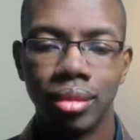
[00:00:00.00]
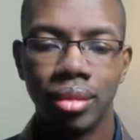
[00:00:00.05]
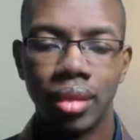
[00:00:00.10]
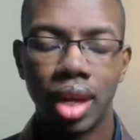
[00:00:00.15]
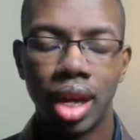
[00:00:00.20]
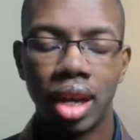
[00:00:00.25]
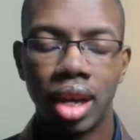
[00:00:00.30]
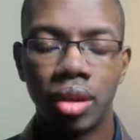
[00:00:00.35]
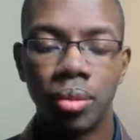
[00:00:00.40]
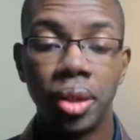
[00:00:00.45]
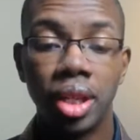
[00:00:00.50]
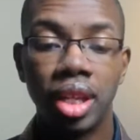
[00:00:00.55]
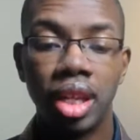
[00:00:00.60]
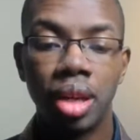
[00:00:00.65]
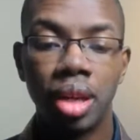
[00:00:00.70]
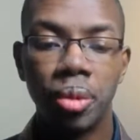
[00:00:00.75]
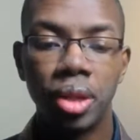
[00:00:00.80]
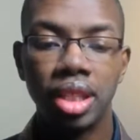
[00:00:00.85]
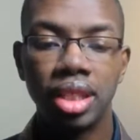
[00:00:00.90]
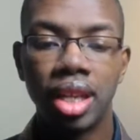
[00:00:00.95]
I'll be
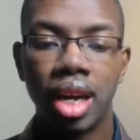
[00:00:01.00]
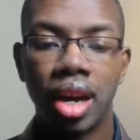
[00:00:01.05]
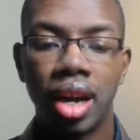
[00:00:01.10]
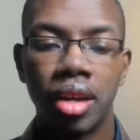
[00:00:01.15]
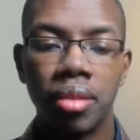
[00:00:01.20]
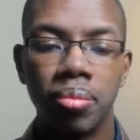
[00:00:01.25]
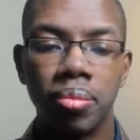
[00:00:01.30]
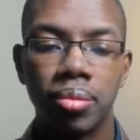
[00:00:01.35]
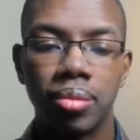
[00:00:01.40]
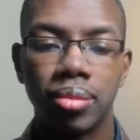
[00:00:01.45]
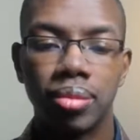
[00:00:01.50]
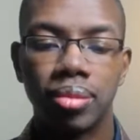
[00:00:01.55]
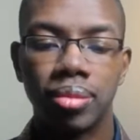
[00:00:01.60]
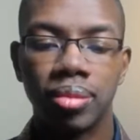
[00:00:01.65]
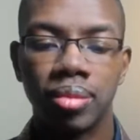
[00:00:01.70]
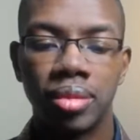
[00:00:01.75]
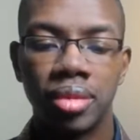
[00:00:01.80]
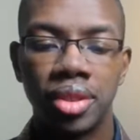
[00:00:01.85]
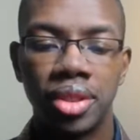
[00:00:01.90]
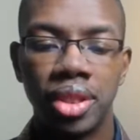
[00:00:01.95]
keeping time,
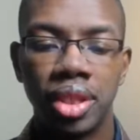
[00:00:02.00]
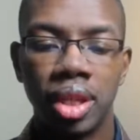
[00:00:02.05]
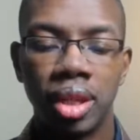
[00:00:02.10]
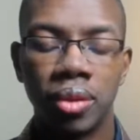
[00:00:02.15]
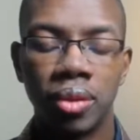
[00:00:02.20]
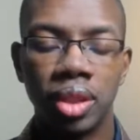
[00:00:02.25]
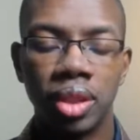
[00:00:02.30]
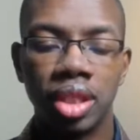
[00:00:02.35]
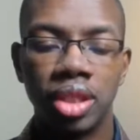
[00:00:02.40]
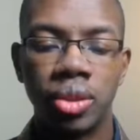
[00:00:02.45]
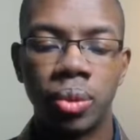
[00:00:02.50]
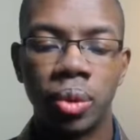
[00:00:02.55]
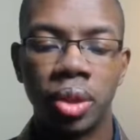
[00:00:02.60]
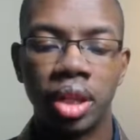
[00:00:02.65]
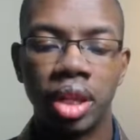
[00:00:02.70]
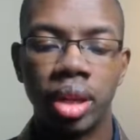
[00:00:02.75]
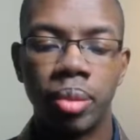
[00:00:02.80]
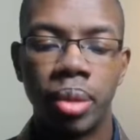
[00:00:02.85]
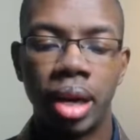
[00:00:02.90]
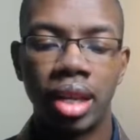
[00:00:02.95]
so you don't need to
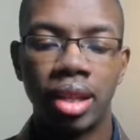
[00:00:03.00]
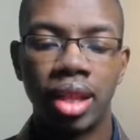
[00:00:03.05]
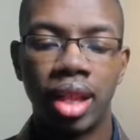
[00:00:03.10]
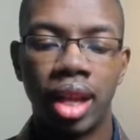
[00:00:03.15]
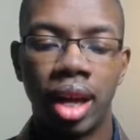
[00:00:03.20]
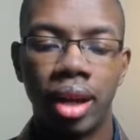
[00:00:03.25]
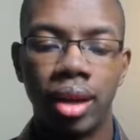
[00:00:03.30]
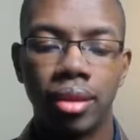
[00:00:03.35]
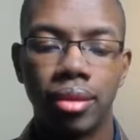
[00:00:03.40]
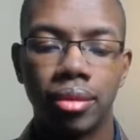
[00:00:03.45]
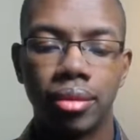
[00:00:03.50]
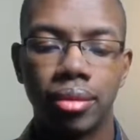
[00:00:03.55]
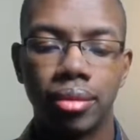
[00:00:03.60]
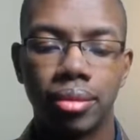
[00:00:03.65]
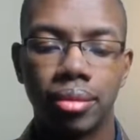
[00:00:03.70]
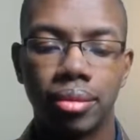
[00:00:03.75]
worry about.